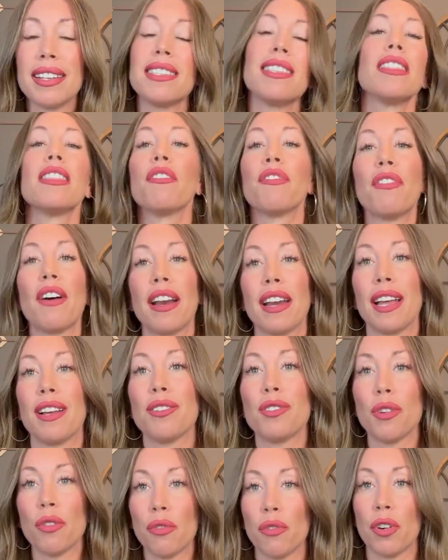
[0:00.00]
the
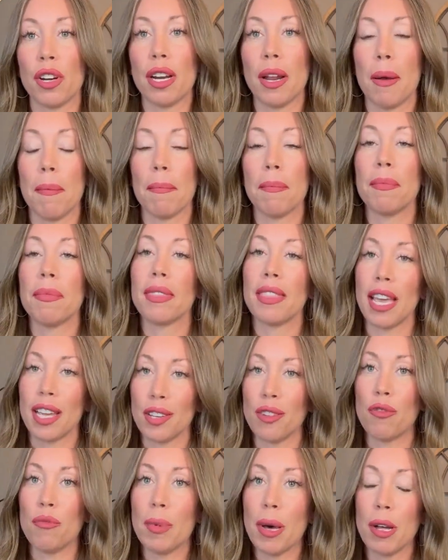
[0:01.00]
financial freedom that
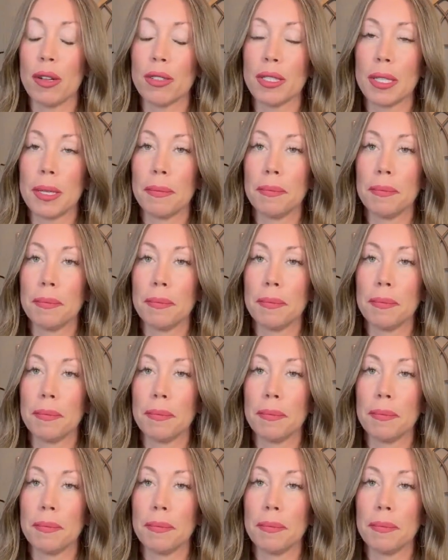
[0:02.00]
you've built.